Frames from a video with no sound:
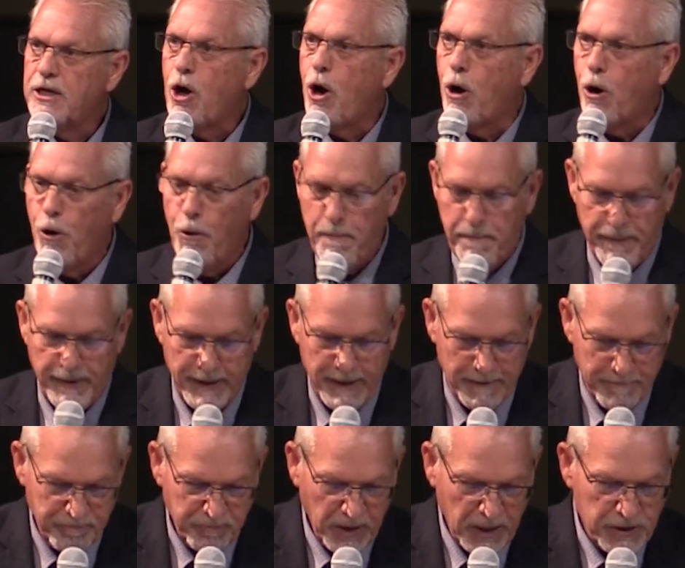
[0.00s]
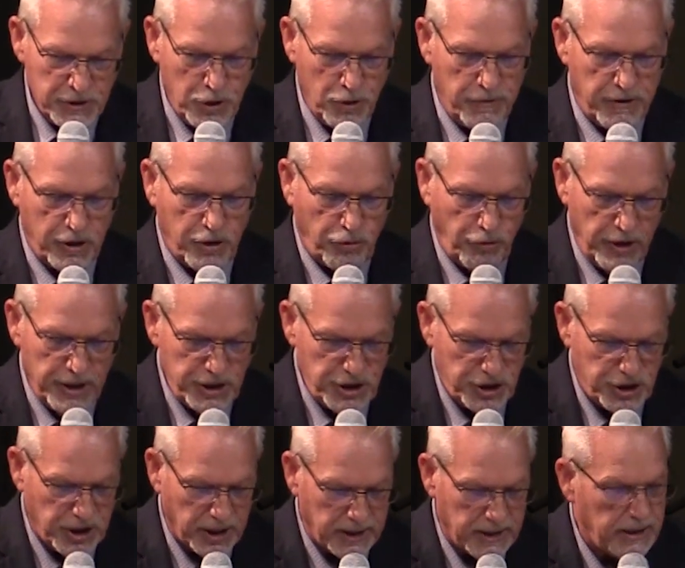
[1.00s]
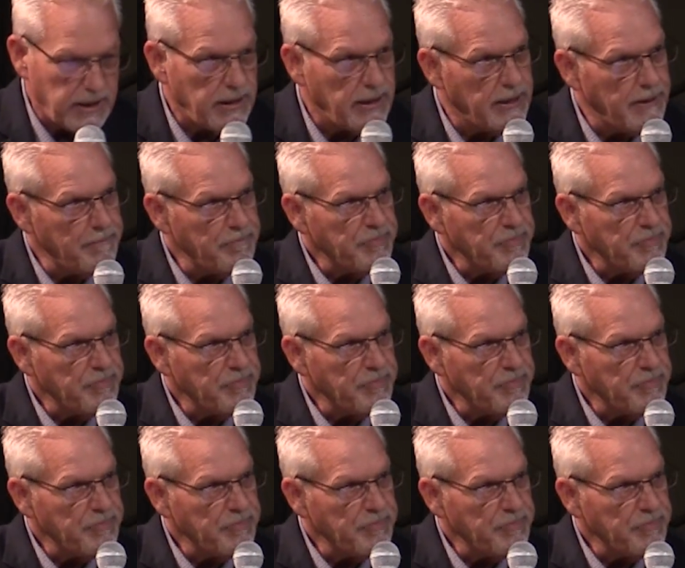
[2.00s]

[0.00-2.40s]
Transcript: hope to the Christian